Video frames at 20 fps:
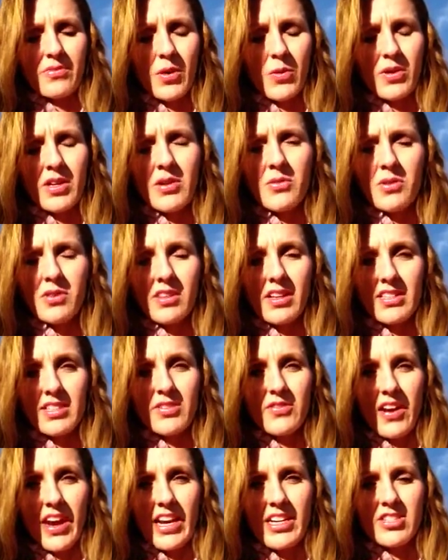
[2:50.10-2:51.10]
working with lots
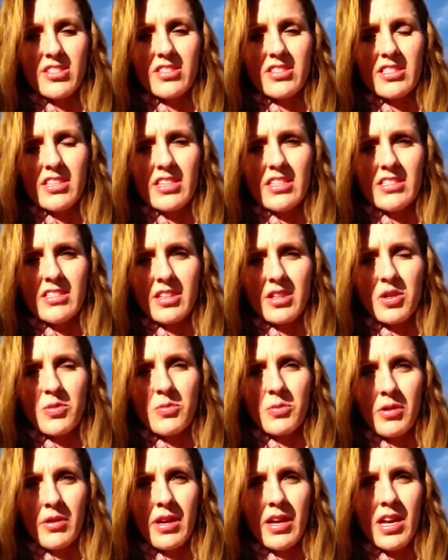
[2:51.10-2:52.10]
of agencies in the
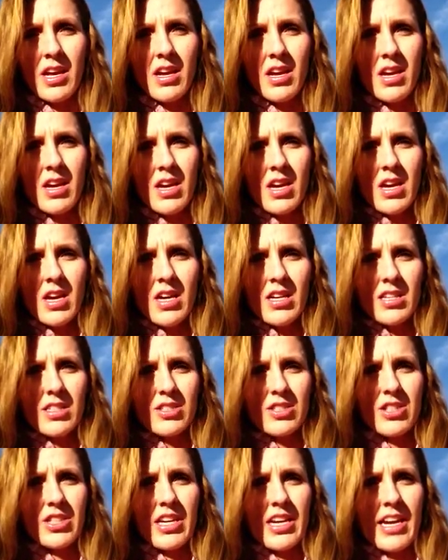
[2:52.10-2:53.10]
community.
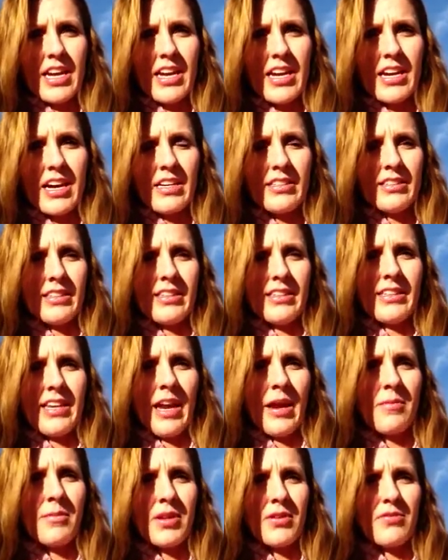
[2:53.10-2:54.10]
She
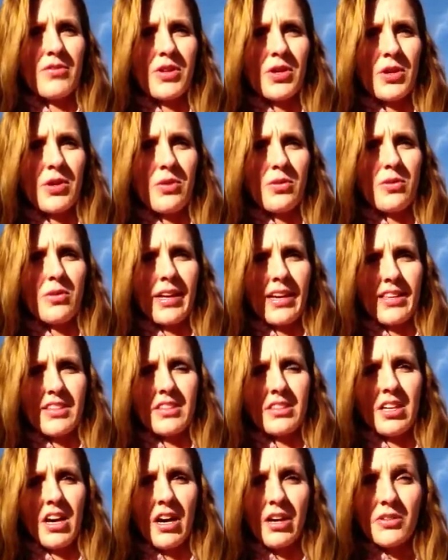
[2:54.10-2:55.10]
named a few, like
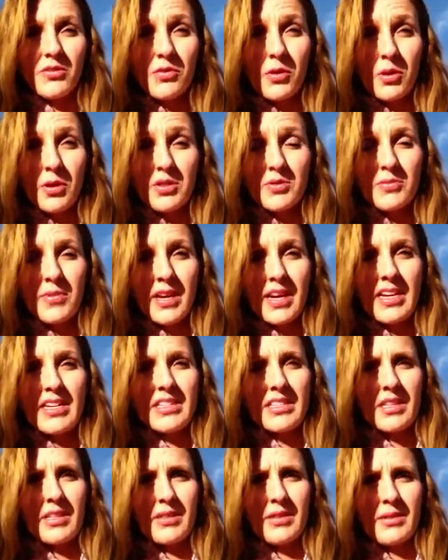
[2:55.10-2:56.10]
the law
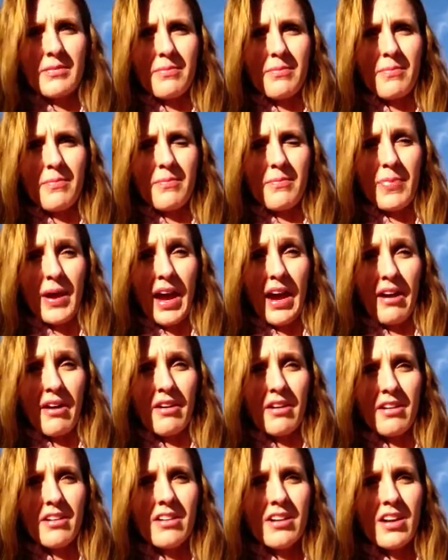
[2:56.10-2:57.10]
enforcement, the
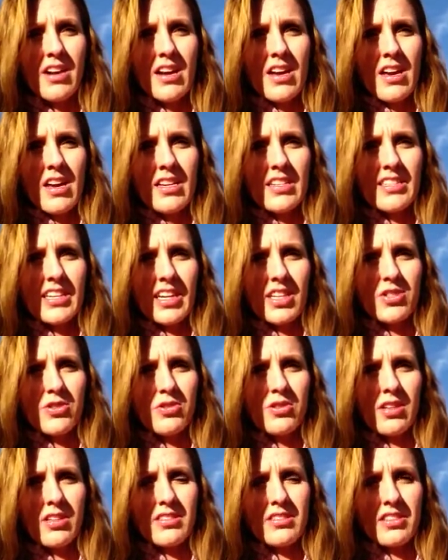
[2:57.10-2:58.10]
BEAR,
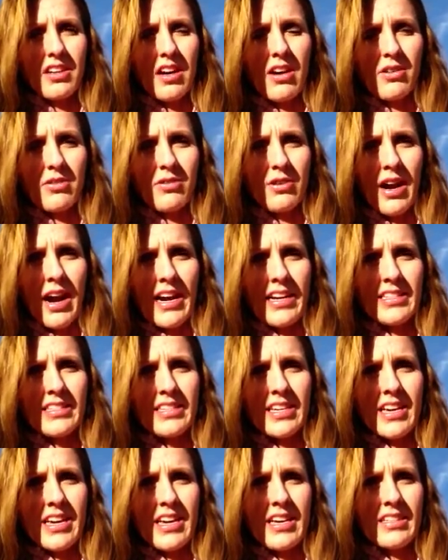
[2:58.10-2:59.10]
sexual assault
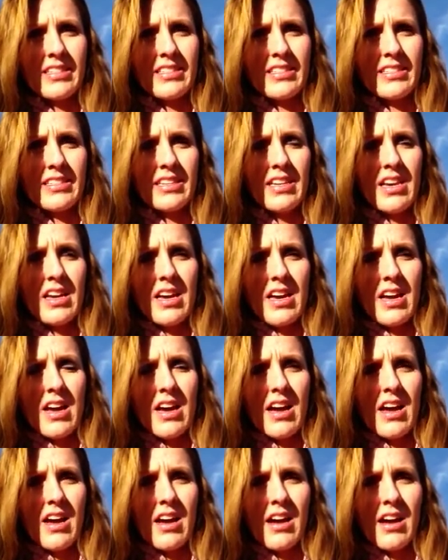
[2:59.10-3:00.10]
crisis,
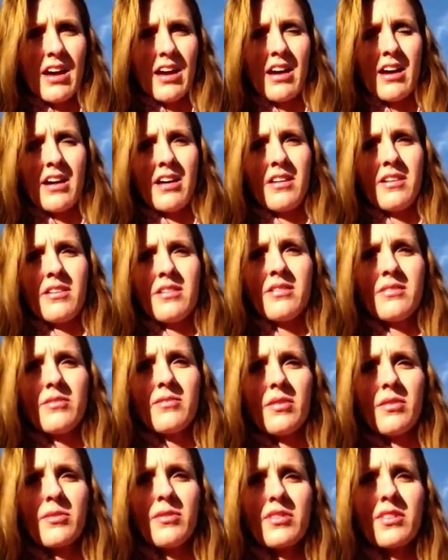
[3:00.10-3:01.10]
what
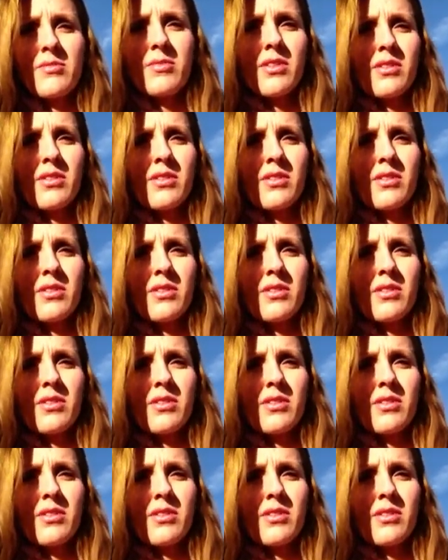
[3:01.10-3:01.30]
were some